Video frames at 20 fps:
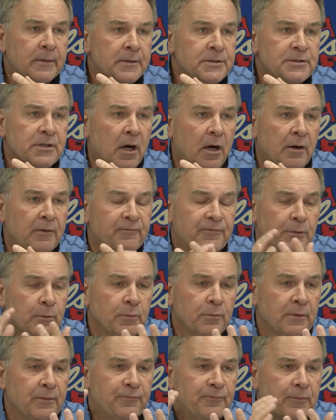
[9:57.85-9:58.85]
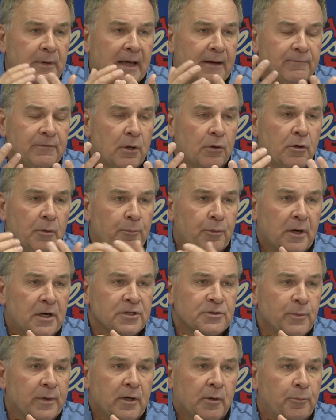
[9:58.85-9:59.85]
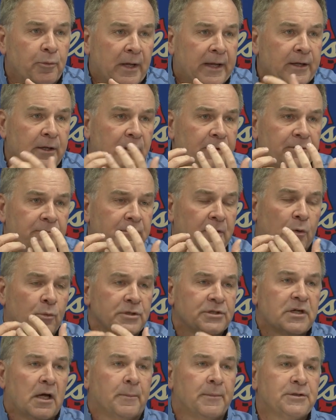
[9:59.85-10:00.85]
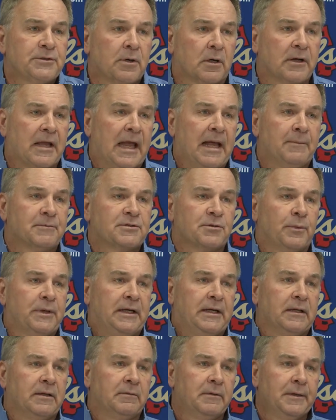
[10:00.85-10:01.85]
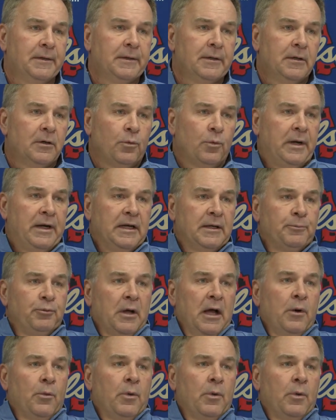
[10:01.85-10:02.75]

So if we have local players, we don't play good, no one's coming to our game. So we need to play